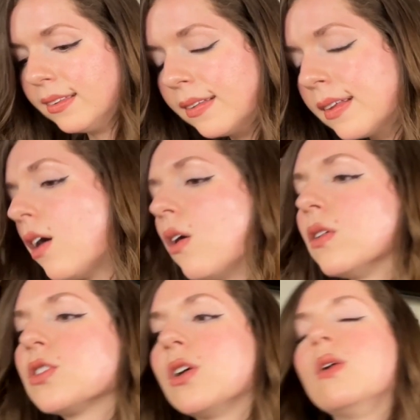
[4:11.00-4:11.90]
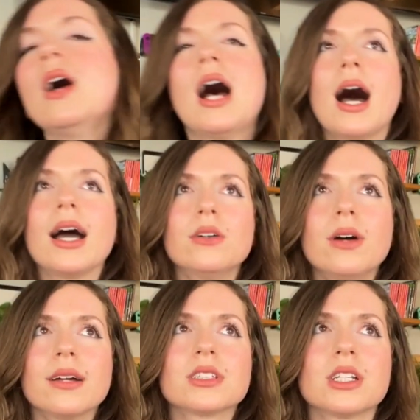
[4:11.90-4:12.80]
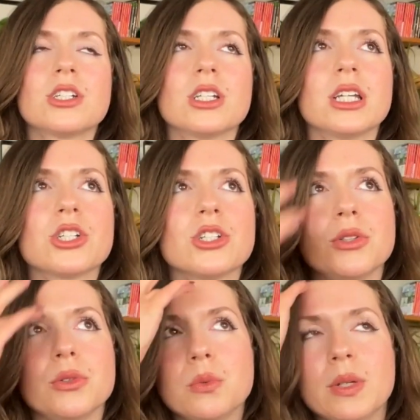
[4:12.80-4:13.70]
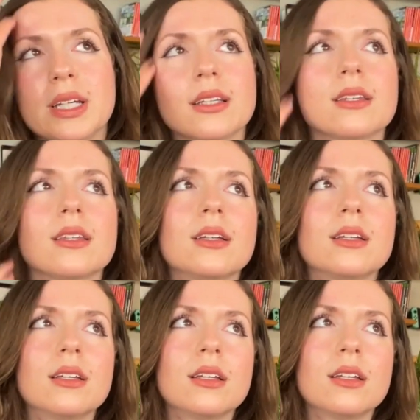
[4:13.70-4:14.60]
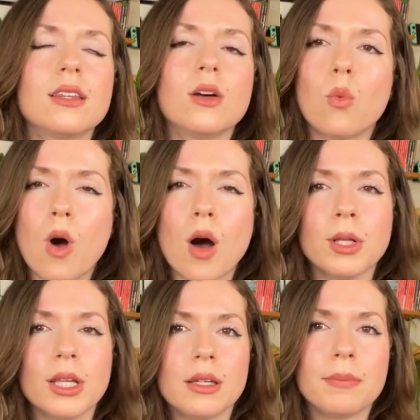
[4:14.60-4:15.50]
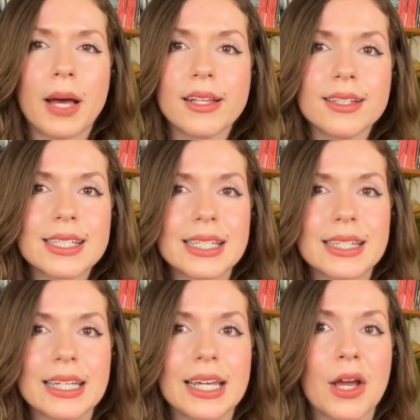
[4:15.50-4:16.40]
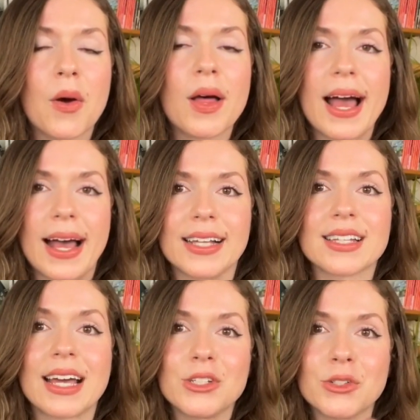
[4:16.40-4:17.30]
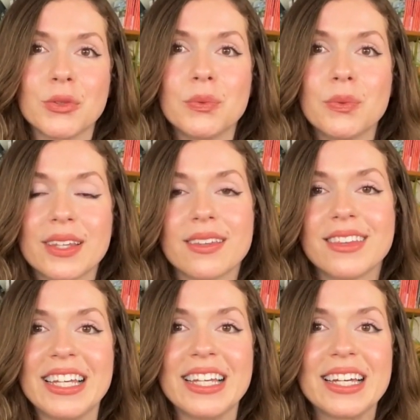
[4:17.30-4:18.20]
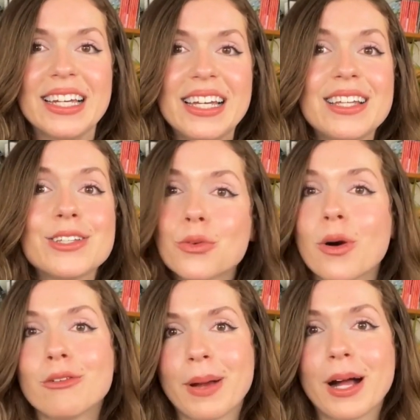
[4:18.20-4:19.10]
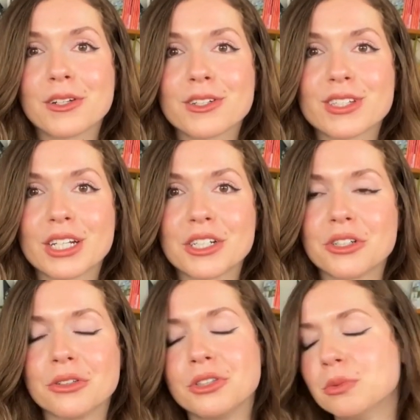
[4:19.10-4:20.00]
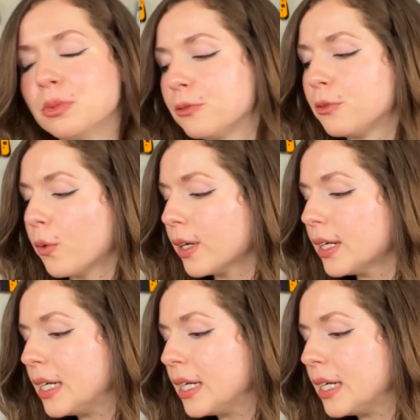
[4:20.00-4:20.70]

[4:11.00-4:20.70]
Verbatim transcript: that that also, I don't have such an issue with the wobbly, bouncy thing as I do with the twelve pounders that I showed you before.